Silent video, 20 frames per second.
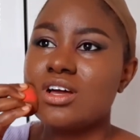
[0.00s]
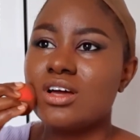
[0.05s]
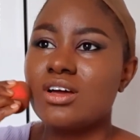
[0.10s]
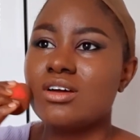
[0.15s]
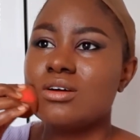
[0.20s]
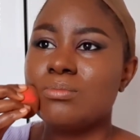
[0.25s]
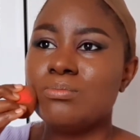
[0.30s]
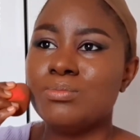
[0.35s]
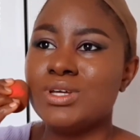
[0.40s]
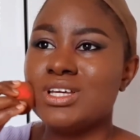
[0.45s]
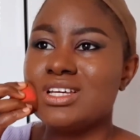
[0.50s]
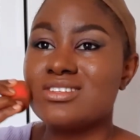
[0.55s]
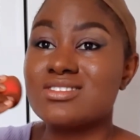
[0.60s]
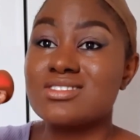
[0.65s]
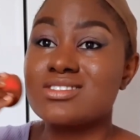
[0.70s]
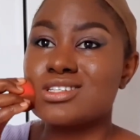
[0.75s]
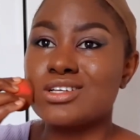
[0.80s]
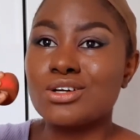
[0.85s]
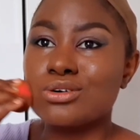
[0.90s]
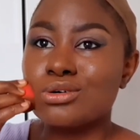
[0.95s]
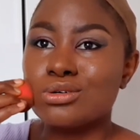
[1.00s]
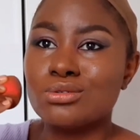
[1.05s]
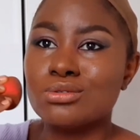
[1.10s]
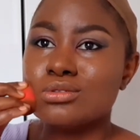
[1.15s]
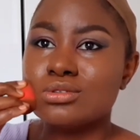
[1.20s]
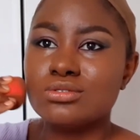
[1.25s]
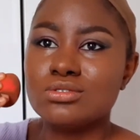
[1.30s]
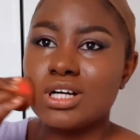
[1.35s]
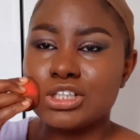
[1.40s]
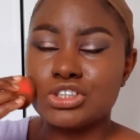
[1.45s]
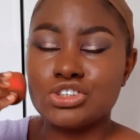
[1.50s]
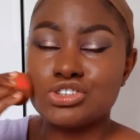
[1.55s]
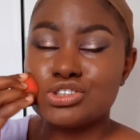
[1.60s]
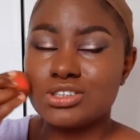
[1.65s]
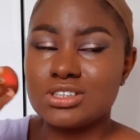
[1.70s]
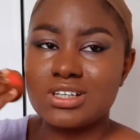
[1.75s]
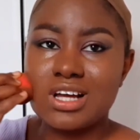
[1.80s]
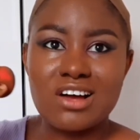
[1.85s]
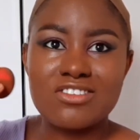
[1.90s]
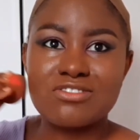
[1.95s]
being single and you
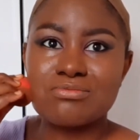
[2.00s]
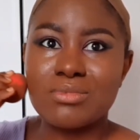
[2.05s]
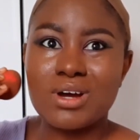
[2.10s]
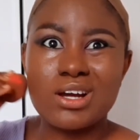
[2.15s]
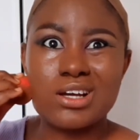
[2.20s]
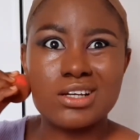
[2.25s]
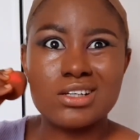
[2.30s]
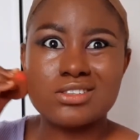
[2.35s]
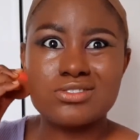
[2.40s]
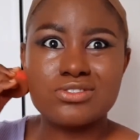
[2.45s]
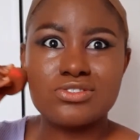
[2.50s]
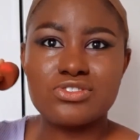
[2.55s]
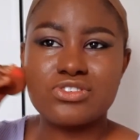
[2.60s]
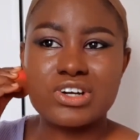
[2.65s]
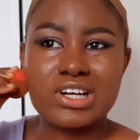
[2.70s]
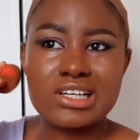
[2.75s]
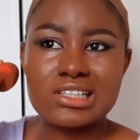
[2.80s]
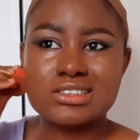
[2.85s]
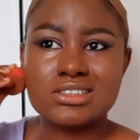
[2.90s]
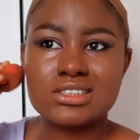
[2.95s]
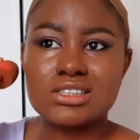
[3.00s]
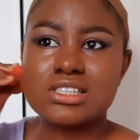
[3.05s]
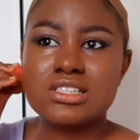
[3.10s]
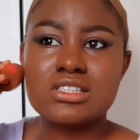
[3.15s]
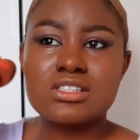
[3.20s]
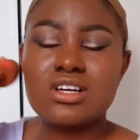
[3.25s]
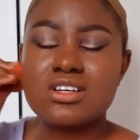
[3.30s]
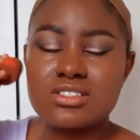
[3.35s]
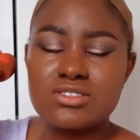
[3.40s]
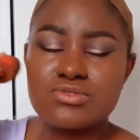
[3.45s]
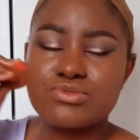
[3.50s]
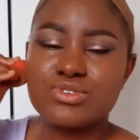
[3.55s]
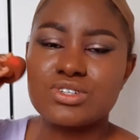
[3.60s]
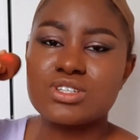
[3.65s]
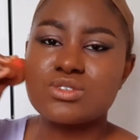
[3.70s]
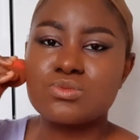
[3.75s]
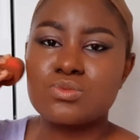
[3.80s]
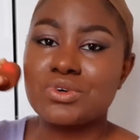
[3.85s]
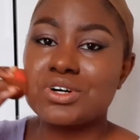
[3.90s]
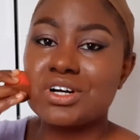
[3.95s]
shouldn't have married friends, it doesn't really
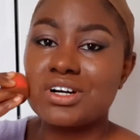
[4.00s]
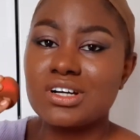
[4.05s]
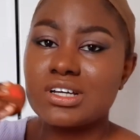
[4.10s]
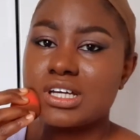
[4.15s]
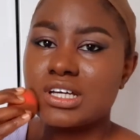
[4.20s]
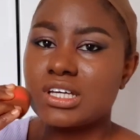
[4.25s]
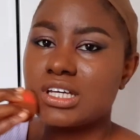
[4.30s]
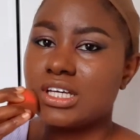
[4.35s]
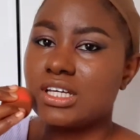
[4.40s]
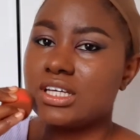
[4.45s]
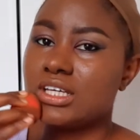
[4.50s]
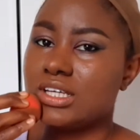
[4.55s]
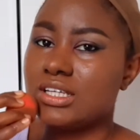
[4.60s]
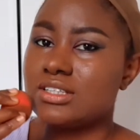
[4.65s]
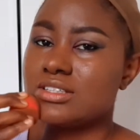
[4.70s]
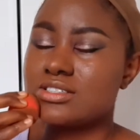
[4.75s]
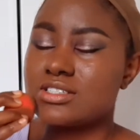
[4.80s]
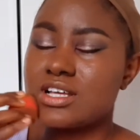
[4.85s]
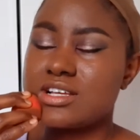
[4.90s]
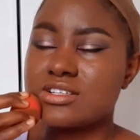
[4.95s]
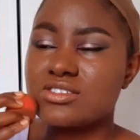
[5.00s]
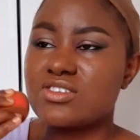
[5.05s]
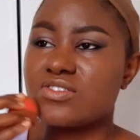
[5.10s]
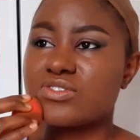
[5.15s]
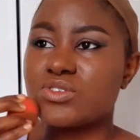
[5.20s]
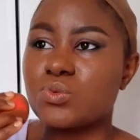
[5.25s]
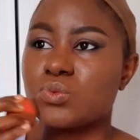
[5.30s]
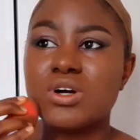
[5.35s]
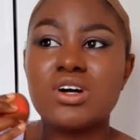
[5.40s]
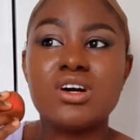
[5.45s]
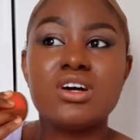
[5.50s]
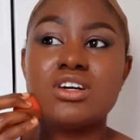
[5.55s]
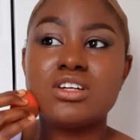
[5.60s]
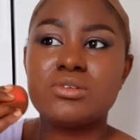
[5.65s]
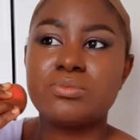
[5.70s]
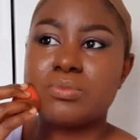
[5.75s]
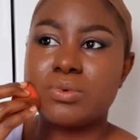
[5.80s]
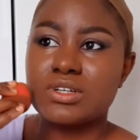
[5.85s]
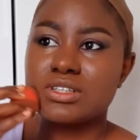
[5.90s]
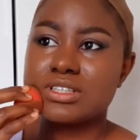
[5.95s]
work in sense of the word.
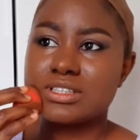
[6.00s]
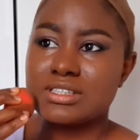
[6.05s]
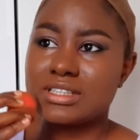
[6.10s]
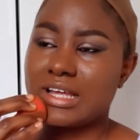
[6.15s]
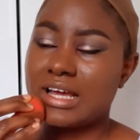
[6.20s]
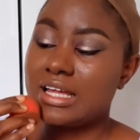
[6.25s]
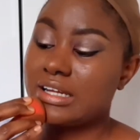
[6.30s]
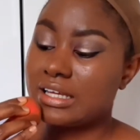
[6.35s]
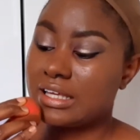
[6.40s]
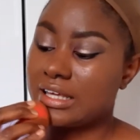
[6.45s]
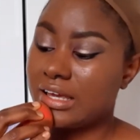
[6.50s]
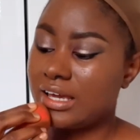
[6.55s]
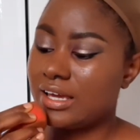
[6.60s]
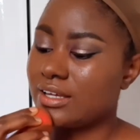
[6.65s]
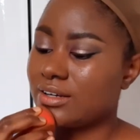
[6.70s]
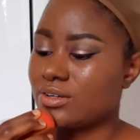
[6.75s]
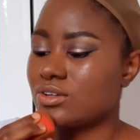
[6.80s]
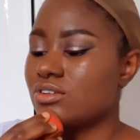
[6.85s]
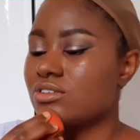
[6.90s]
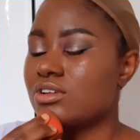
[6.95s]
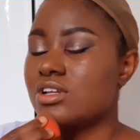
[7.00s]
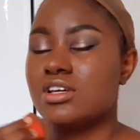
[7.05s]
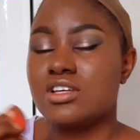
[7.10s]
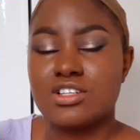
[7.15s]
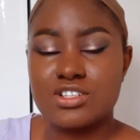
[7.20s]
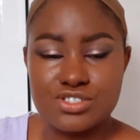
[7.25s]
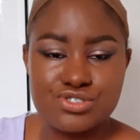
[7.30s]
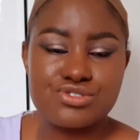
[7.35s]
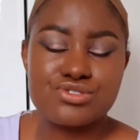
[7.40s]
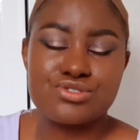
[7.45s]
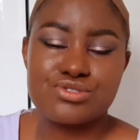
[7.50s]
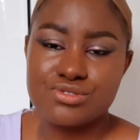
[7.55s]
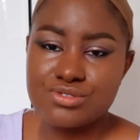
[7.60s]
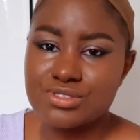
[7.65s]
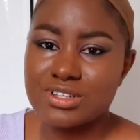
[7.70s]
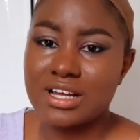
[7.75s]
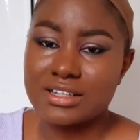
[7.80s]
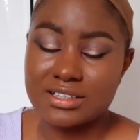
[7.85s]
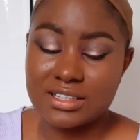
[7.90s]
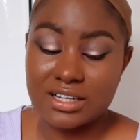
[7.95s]
But then again, it is true
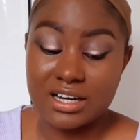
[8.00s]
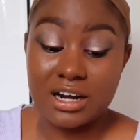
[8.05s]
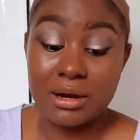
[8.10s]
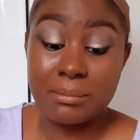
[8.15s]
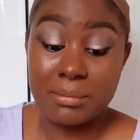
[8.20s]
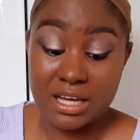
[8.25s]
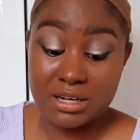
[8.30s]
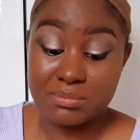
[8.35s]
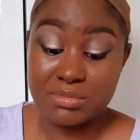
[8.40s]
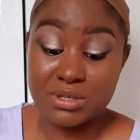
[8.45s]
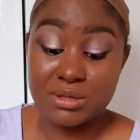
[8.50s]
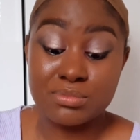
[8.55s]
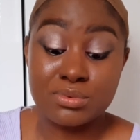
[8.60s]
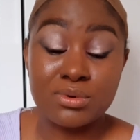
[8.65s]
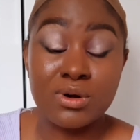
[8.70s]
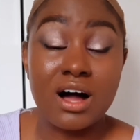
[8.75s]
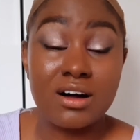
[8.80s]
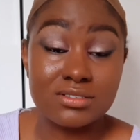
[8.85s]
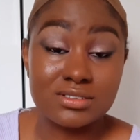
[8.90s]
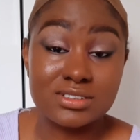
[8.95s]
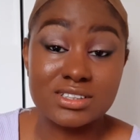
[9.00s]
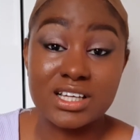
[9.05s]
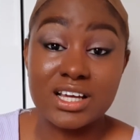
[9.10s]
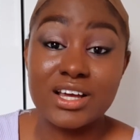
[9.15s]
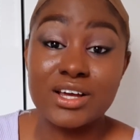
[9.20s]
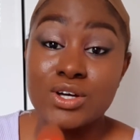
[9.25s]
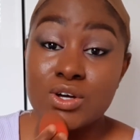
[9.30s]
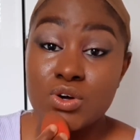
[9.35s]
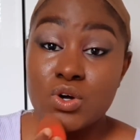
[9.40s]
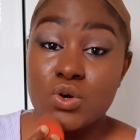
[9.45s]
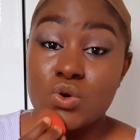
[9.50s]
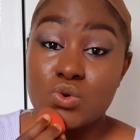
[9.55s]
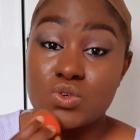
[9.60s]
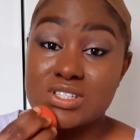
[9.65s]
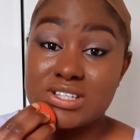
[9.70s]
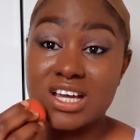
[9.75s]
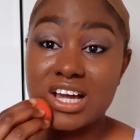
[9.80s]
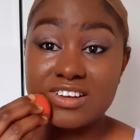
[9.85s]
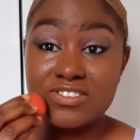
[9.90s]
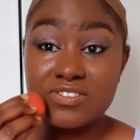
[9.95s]
that there are bad people out there who
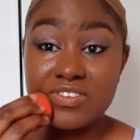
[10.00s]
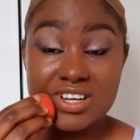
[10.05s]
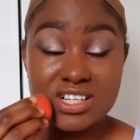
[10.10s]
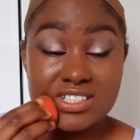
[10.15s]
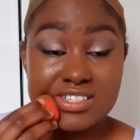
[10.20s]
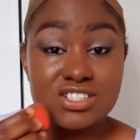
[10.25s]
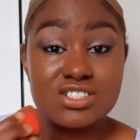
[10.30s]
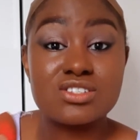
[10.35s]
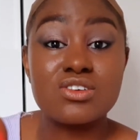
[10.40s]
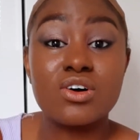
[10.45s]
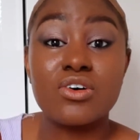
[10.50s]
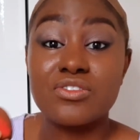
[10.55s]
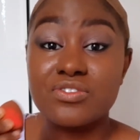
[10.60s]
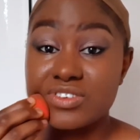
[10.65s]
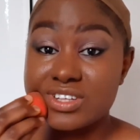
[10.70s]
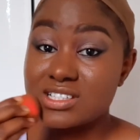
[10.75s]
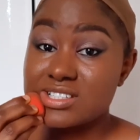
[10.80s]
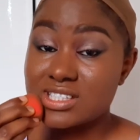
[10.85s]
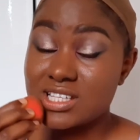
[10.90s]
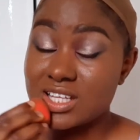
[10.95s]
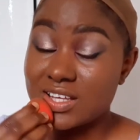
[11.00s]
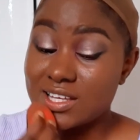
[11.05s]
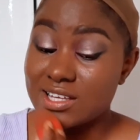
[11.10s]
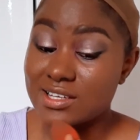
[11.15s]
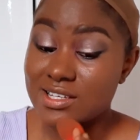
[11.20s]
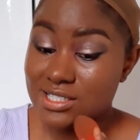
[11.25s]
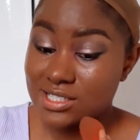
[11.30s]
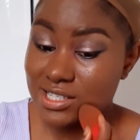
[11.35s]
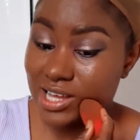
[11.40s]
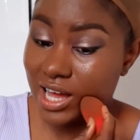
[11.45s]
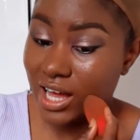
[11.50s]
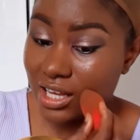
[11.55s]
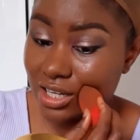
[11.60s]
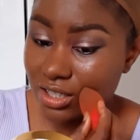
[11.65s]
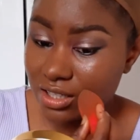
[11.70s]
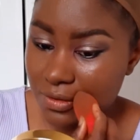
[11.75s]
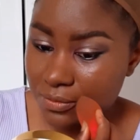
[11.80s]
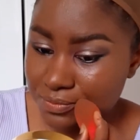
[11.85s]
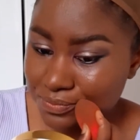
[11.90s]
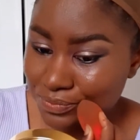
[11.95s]
take advantage of these things
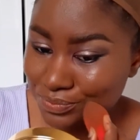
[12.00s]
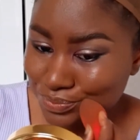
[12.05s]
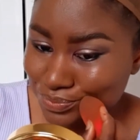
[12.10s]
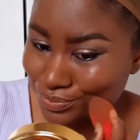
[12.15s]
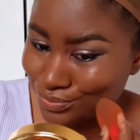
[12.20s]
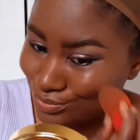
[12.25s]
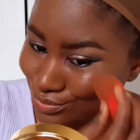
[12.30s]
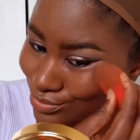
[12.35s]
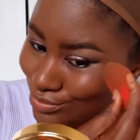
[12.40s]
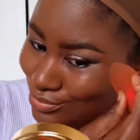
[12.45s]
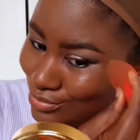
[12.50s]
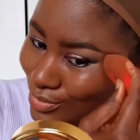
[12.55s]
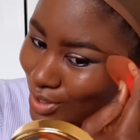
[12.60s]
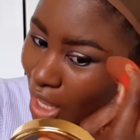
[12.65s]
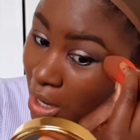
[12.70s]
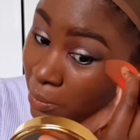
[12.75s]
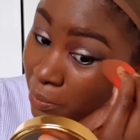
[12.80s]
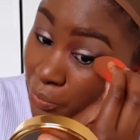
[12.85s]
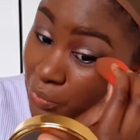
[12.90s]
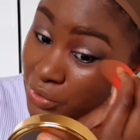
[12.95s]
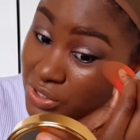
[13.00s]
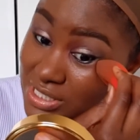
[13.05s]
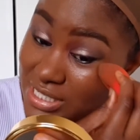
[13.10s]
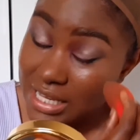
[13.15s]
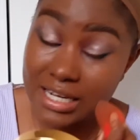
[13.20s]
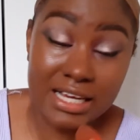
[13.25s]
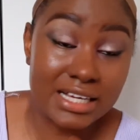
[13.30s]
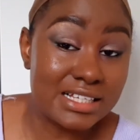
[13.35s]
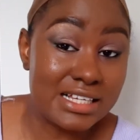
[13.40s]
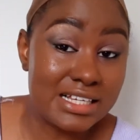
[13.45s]
and pretend like as